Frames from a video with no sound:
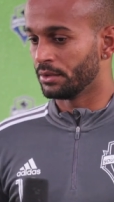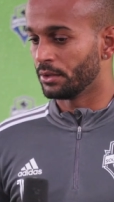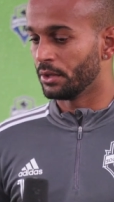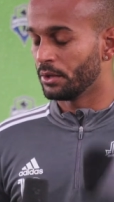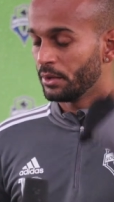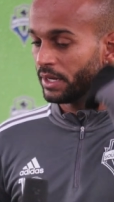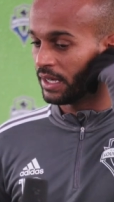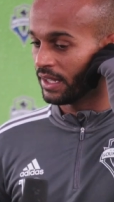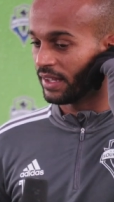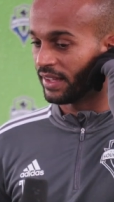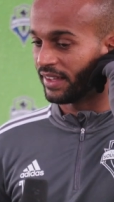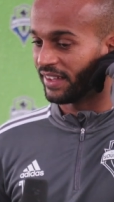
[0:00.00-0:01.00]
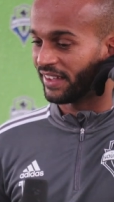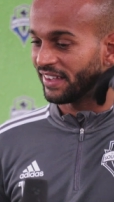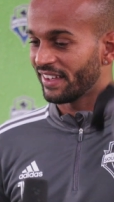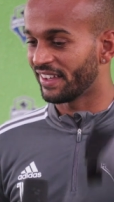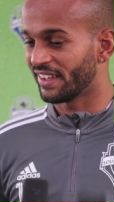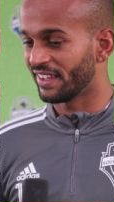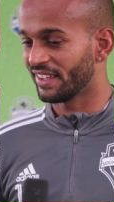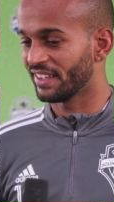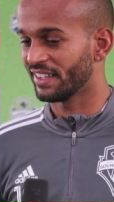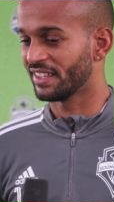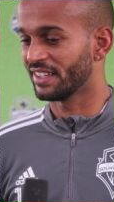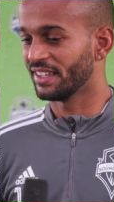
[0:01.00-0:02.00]
go.
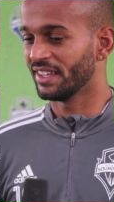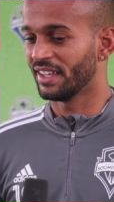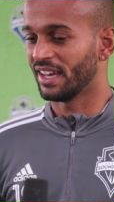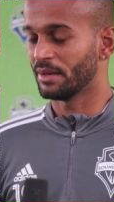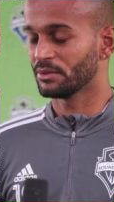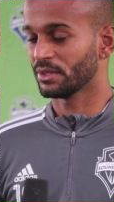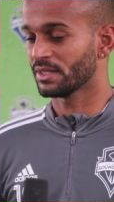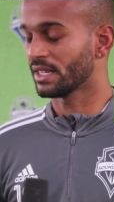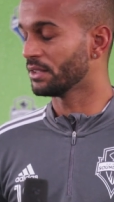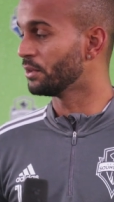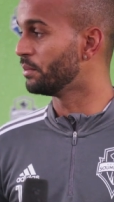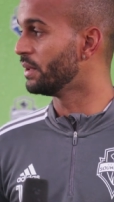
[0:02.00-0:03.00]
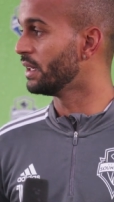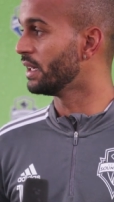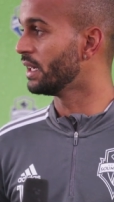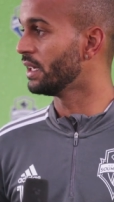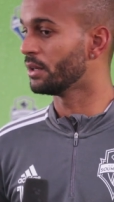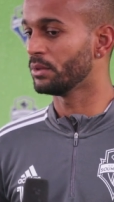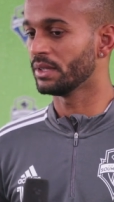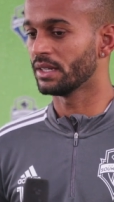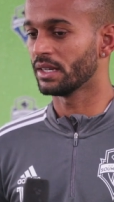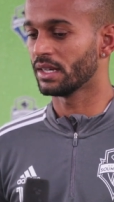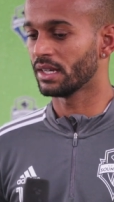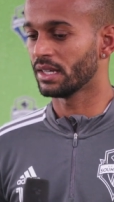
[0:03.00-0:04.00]
I'm so excited to be here with
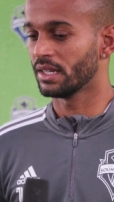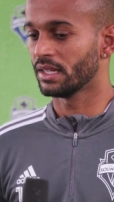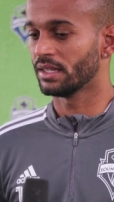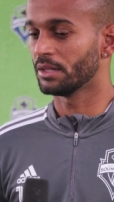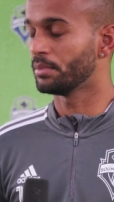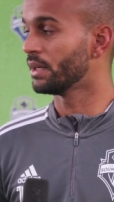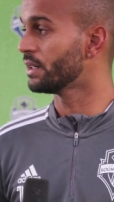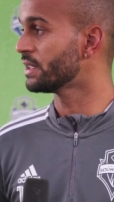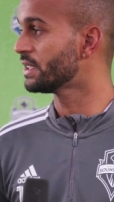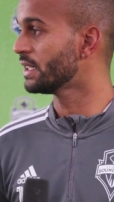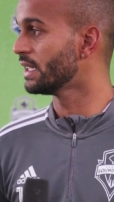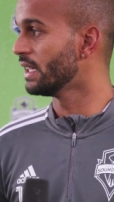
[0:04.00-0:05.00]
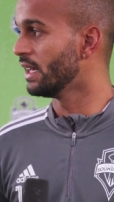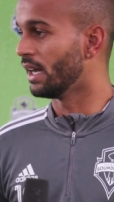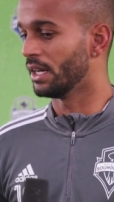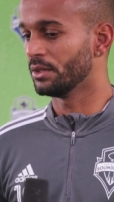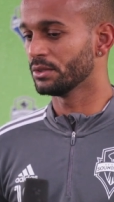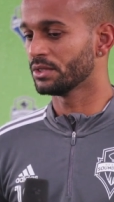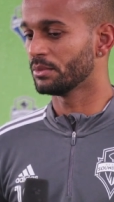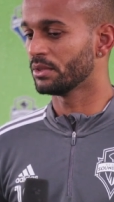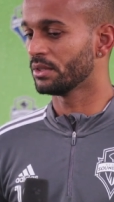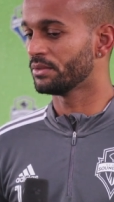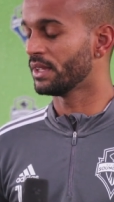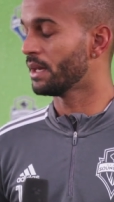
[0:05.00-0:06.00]
that players. I know some
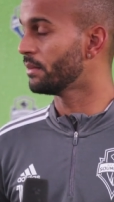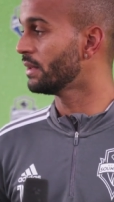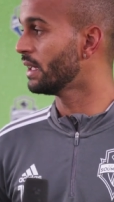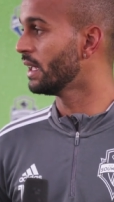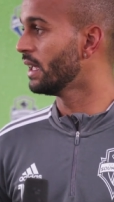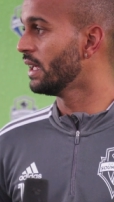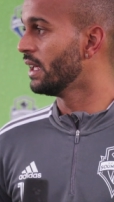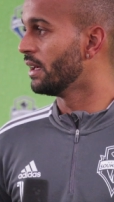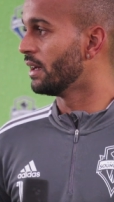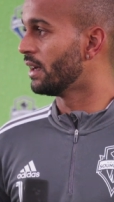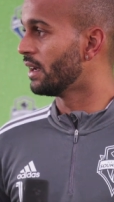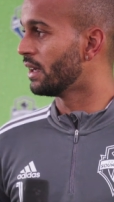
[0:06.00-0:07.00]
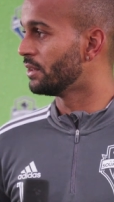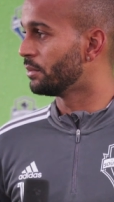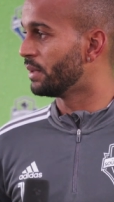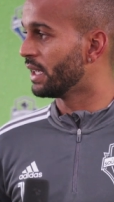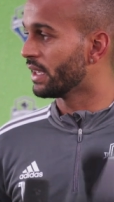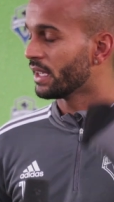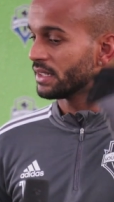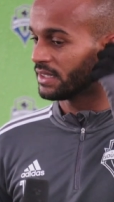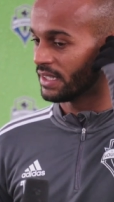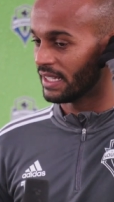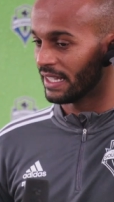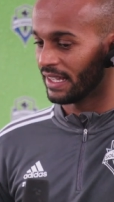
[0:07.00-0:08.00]
of them to play
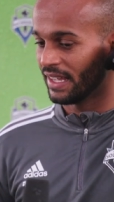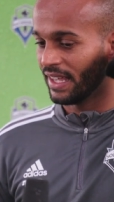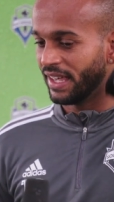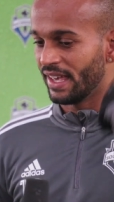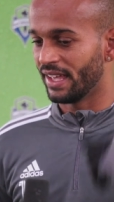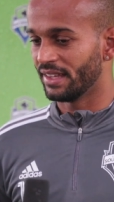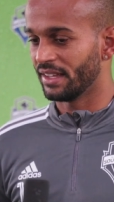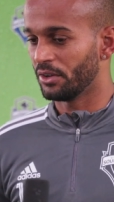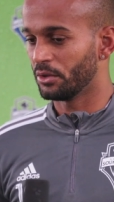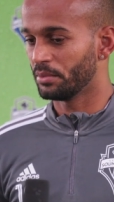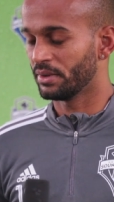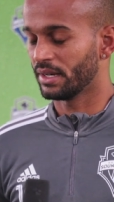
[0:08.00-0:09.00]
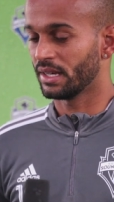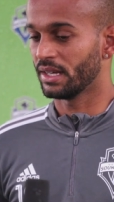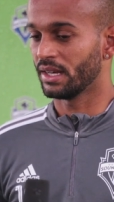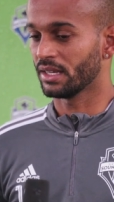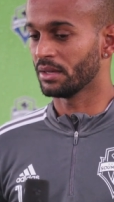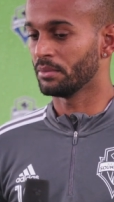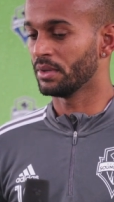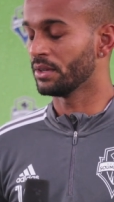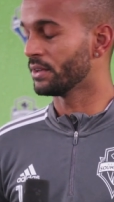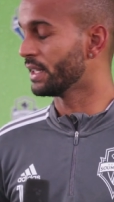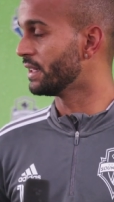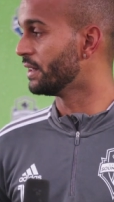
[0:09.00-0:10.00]
against, and I hope I can be
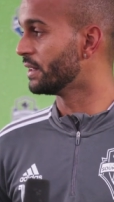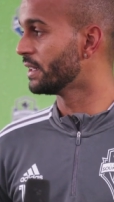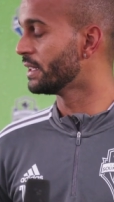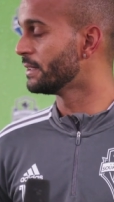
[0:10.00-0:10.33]
great here.